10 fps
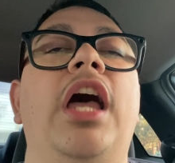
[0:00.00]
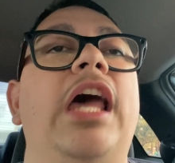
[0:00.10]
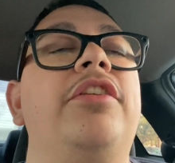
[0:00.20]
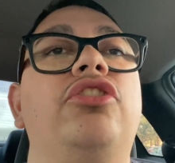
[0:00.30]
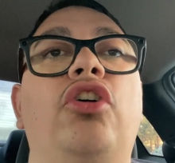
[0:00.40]

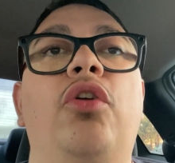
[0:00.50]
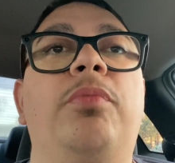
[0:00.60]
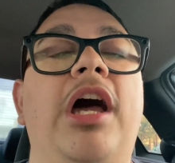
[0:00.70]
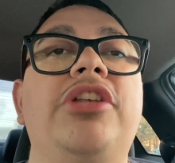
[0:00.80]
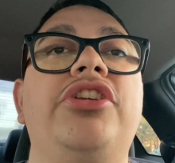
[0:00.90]
out of this whole
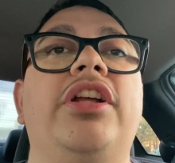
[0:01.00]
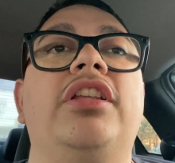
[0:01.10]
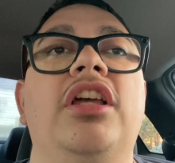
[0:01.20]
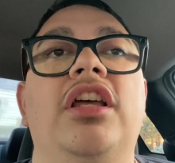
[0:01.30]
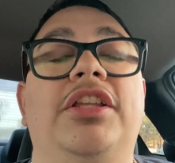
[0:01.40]
project,
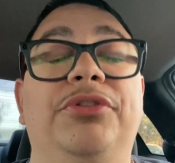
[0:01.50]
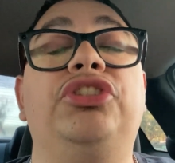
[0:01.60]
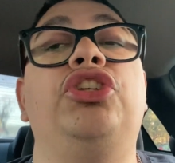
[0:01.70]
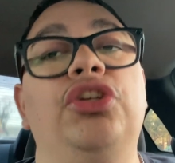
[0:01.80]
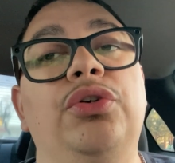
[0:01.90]
there was
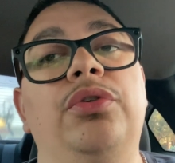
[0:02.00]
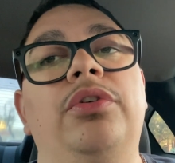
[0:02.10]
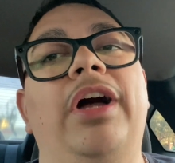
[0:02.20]
two.